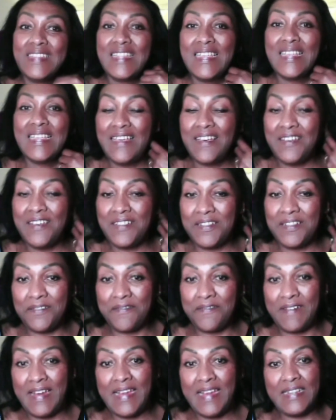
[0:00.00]
All
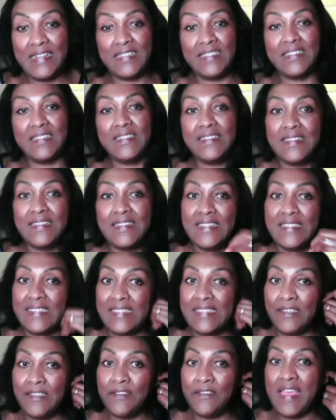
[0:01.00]
right. So
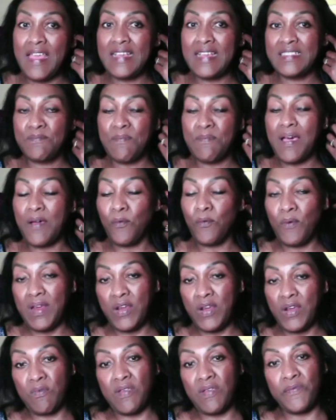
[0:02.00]
that's my wig
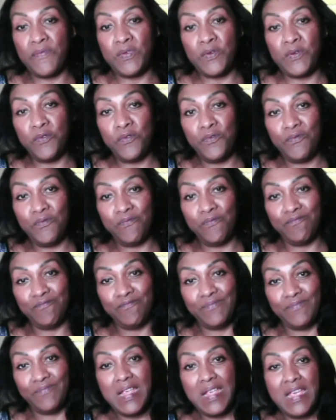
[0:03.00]
review.
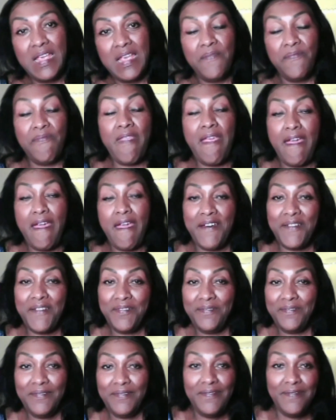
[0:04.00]
Now,
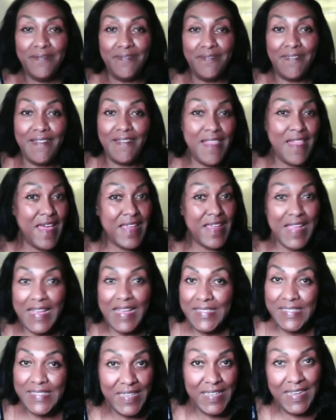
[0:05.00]
like I
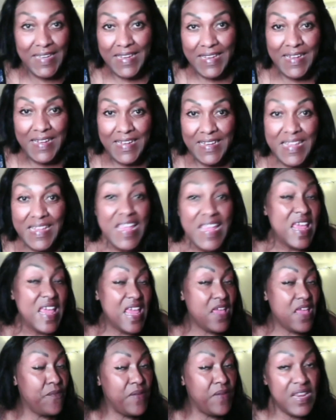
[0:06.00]
said, if
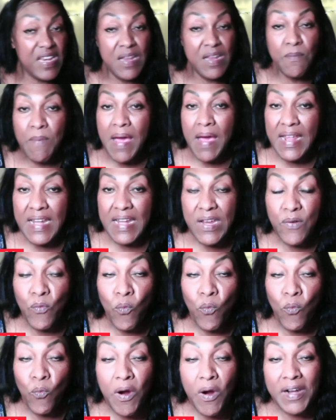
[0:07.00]
anybody
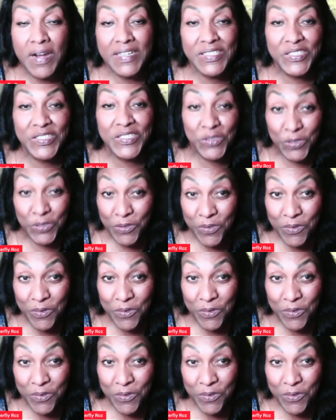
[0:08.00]
wants to